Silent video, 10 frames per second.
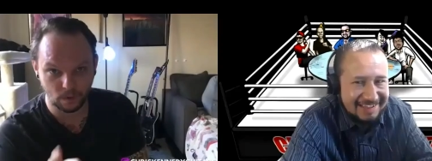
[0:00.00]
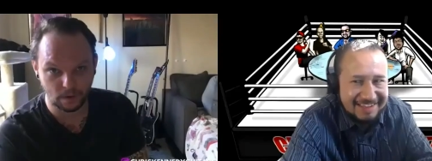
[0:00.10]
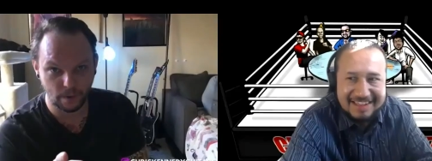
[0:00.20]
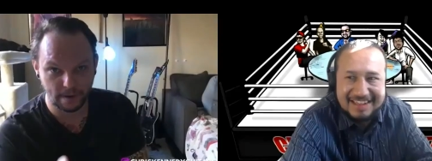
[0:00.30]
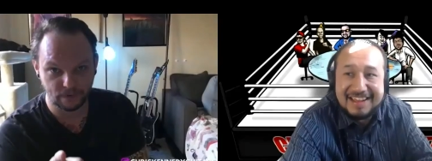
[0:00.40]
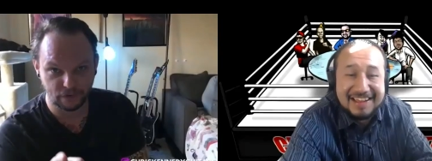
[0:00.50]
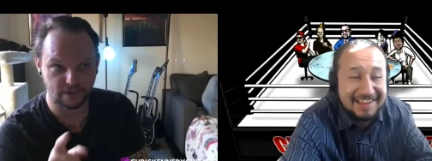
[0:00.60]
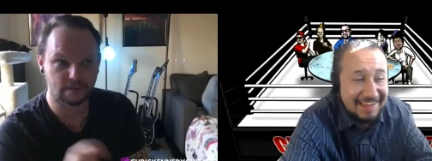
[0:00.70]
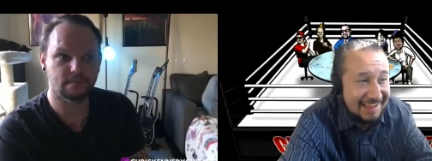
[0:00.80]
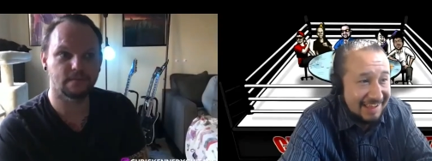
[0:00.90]
Speaker 1: to wait for shit.
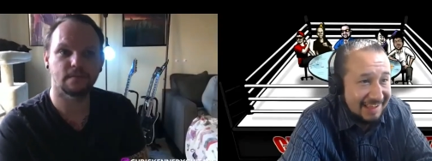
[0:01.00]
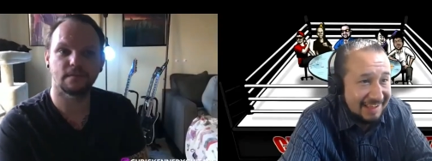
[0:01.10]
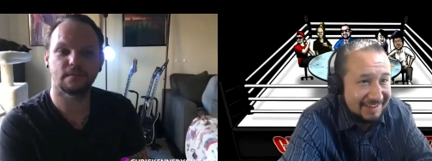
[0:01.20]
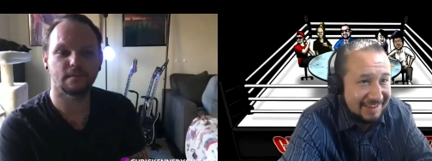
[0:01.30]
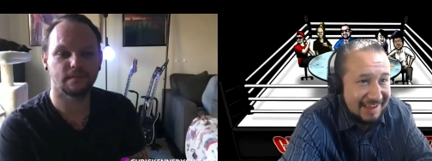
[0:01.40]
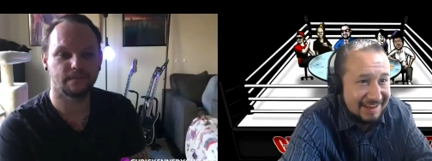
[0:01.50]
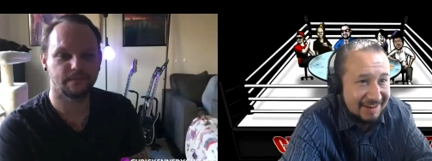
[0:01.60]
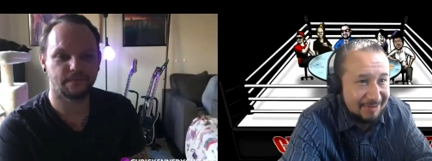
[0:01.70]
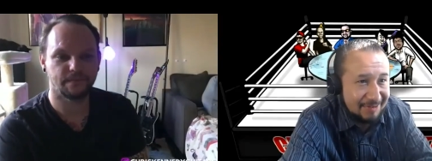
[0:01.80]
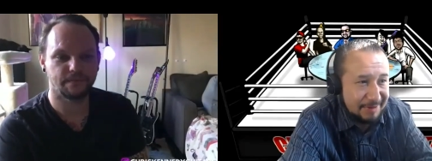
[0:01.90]

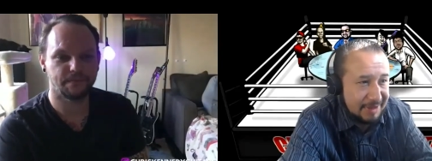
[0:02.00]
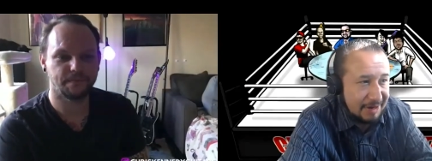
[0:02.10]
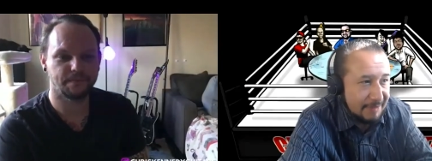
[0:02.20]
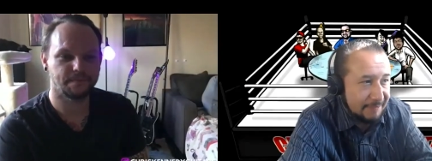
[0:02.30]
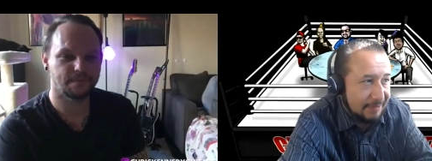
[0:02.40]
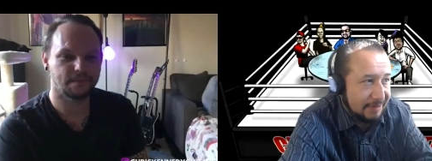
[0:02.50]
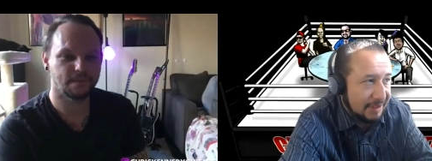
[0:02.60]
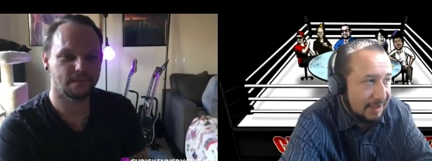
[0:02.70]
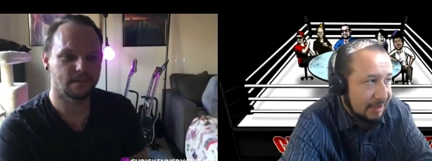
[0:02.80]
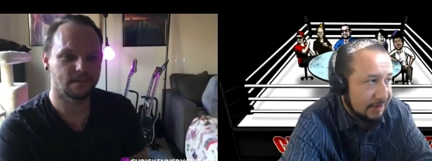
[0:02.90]
Speaker 2: Exactly. And plus, you gotta wait for
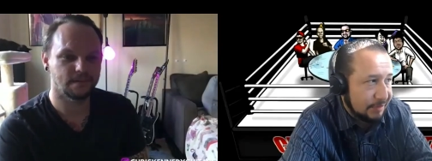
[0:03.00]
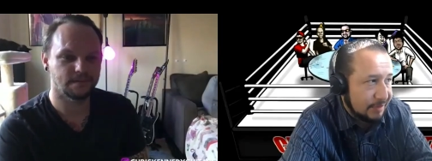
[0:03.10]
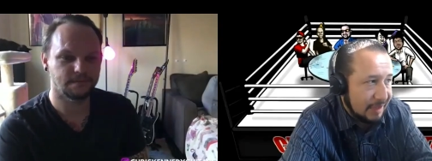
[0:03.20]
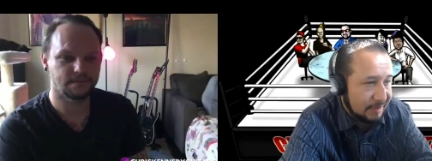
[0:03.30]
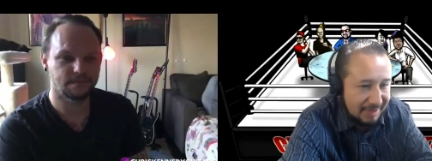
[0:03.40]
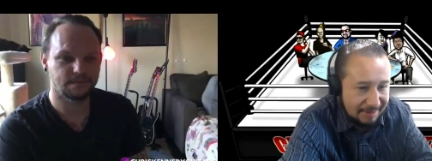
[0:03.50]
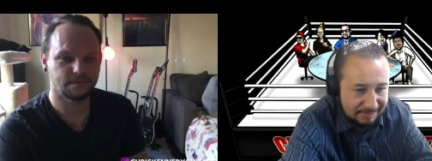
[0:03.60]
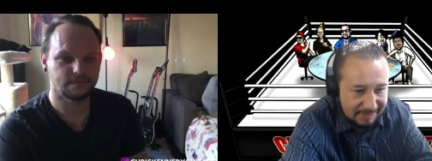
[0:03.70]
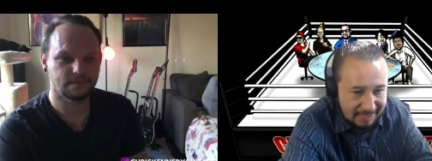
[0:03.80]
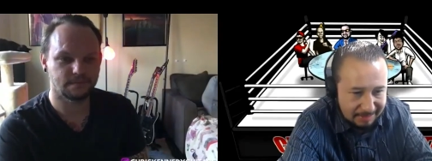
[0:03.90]
the others next time
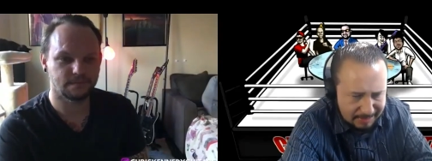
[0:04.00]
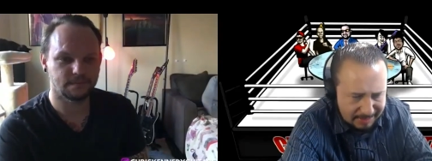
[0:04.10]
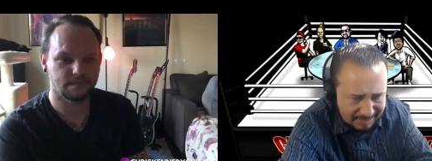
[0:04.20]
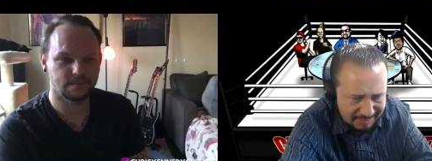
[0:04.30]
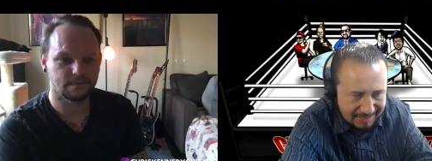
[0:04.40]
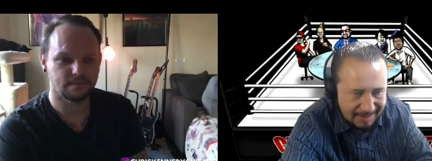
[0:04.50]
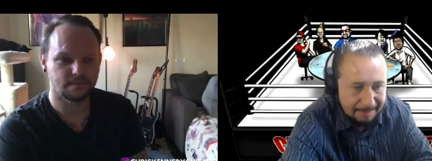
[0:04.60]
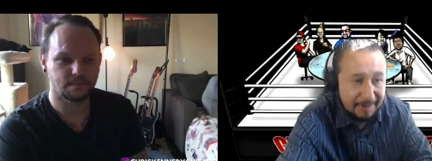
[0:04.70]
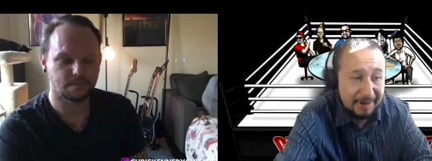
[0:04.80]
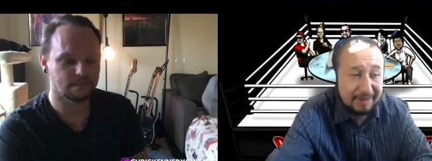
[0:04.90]
when they come in.
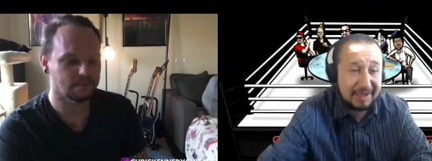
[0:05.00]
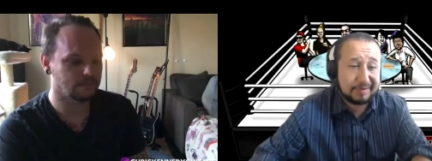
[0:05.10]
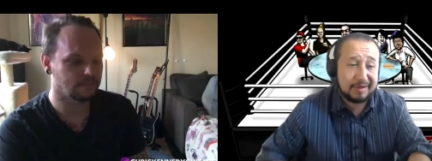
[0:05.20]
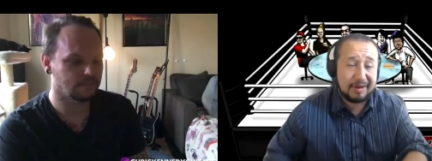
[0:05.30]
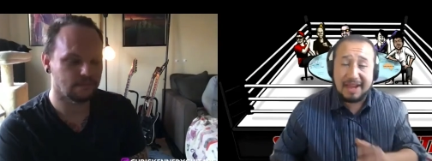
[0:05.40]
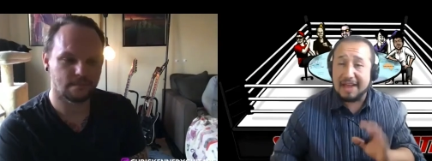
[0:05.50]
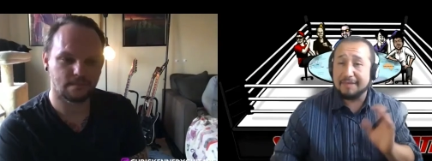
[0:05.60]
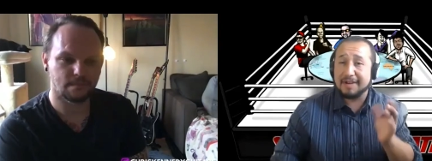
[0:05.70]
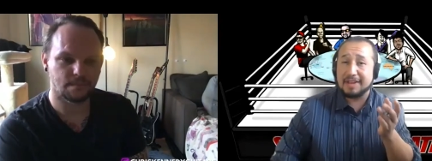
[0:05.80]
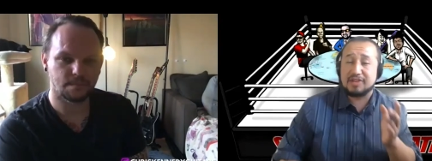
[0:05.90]
But yes, there you
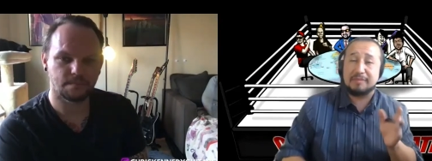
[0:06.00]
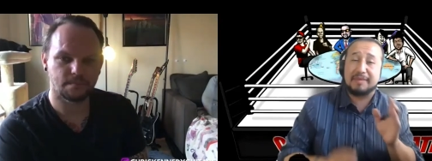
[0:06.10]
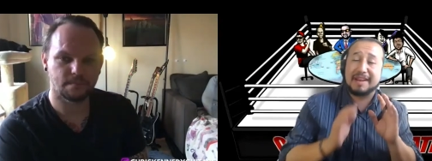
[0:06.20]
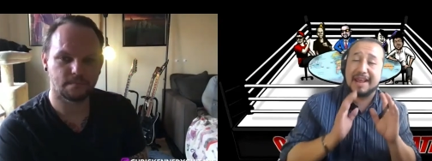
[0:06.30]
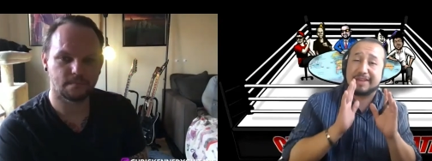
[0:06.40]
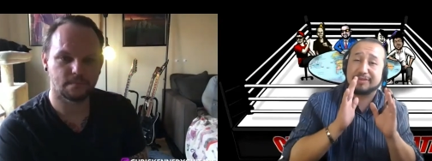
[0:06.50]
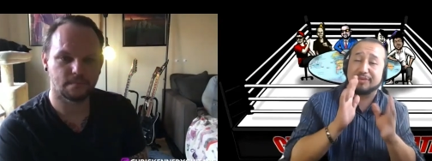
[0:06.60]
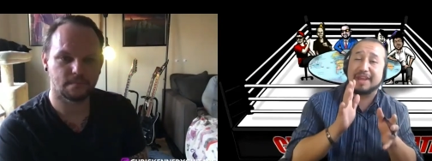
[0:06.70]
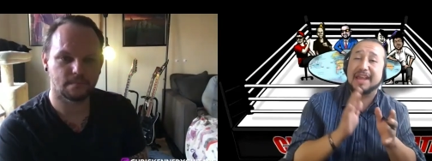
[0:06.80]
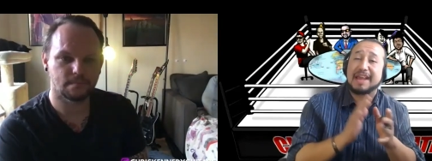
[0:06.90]
have it, ladies and gentlemen. Next
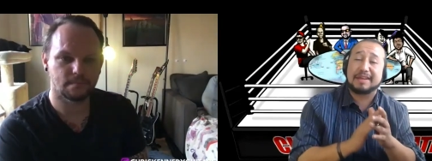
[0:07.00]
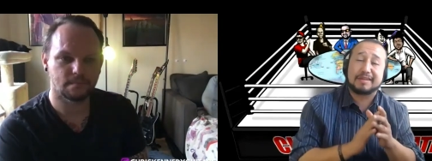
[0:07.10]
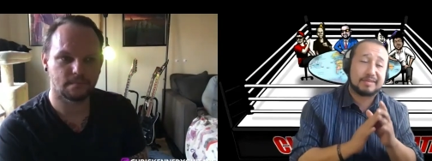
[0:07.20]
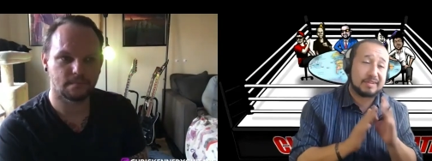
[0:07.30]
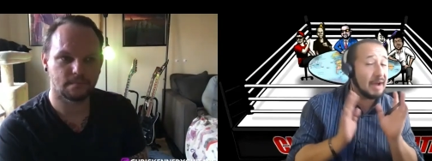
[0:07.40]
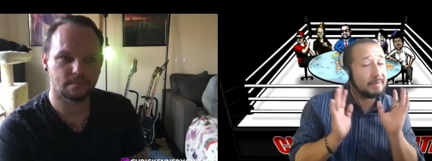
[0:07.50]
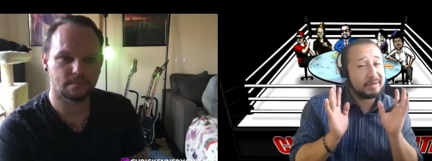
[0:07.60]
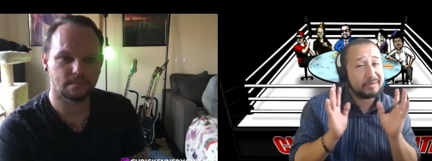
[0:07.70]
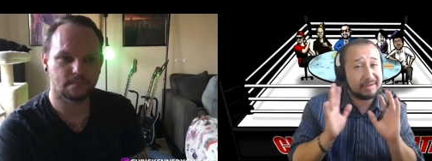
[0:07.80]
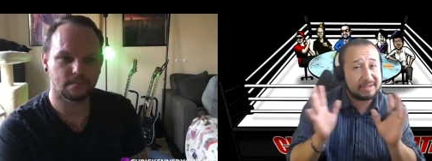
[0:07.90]
week is
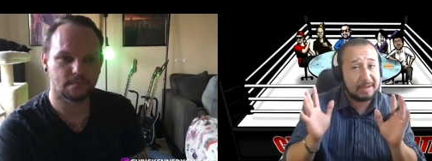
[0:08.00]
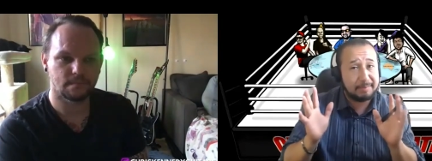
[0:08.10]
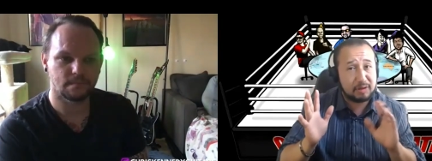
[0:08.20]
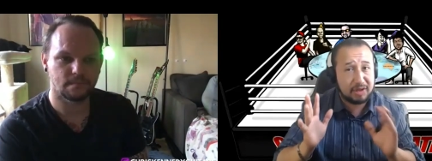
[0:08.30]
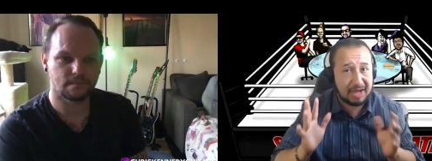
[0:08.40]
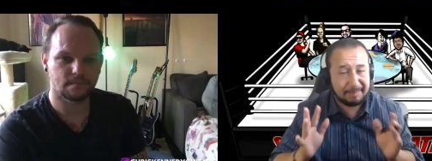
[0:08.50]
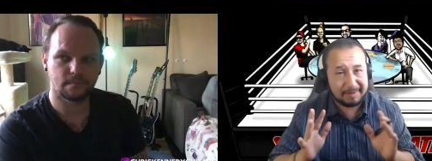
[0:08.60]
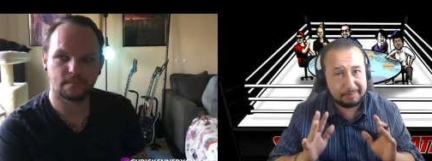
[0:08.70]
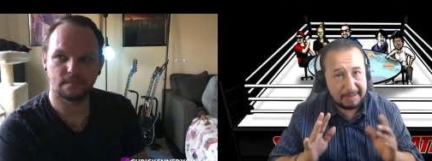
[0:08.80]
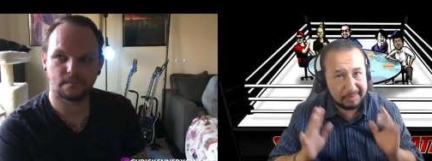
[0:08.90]
WCW
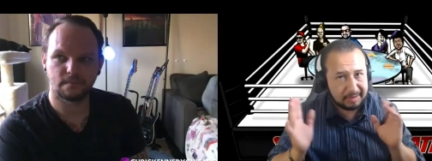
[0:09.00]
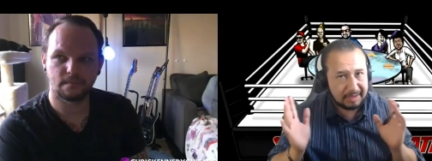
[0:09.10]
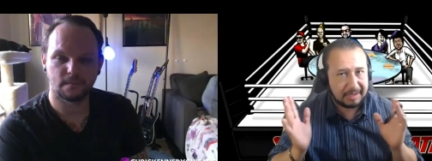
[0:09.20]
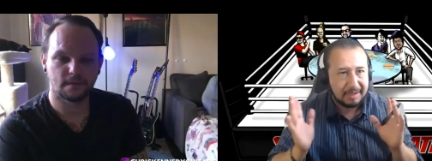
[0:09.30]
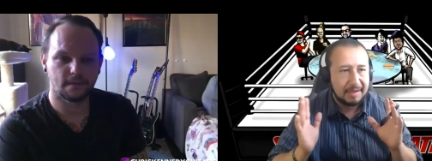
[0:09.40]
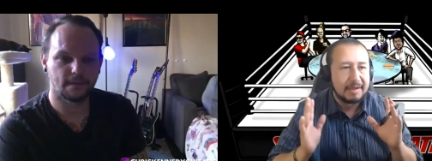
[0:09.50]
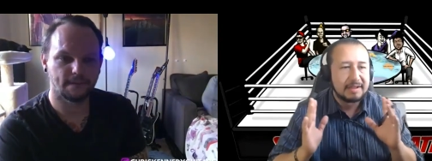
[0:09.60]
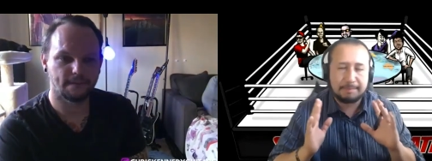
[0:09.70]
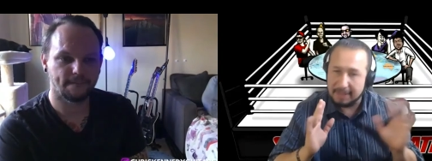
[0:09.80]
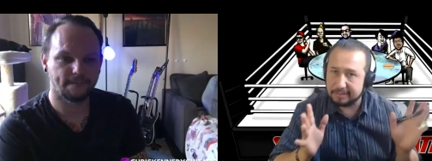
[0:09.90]
champions, basically
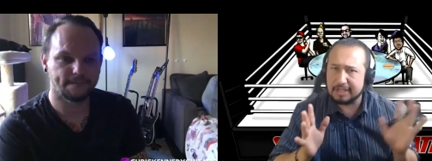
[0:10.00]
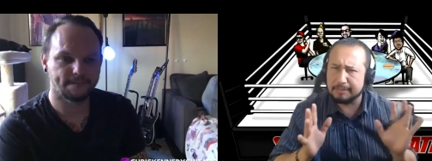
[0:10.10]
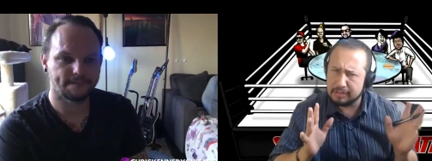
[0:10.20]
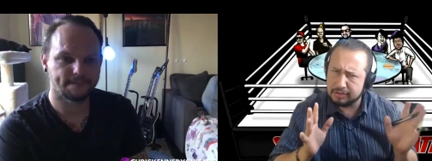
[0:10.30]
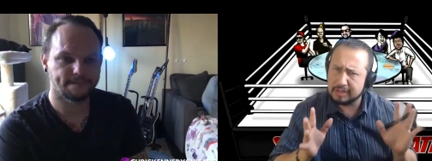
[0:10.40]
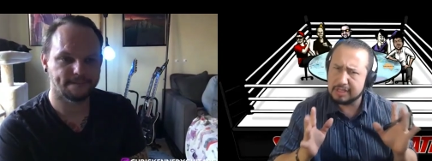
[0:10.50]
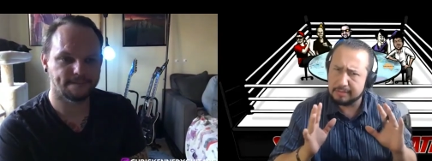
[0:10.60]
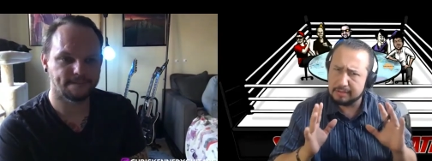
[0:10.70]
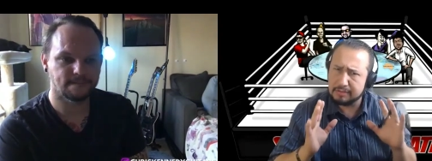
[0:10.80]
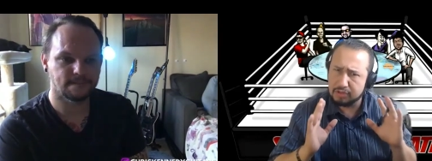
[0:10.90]
best
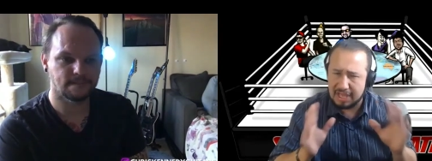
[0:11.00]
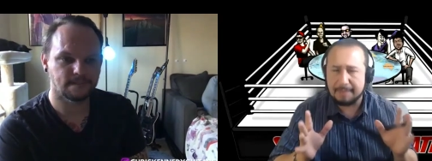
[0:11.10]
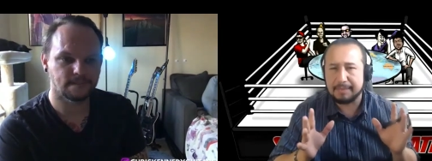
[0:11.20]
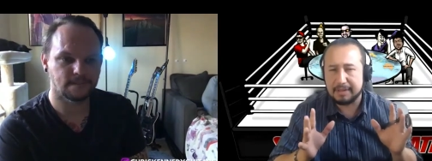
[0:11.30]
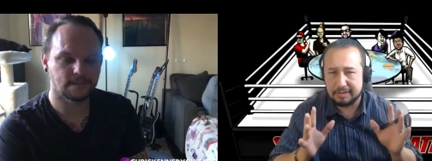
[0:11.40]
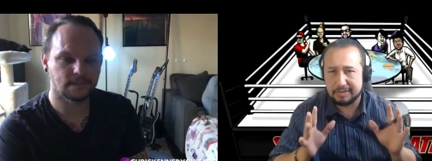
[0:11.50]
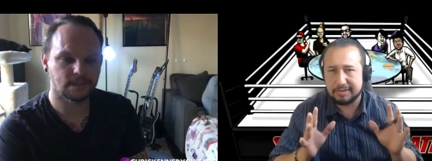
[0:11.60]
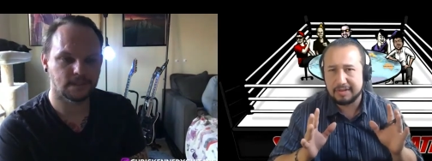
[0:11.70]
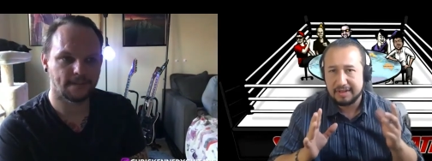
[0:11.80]
WCW champions.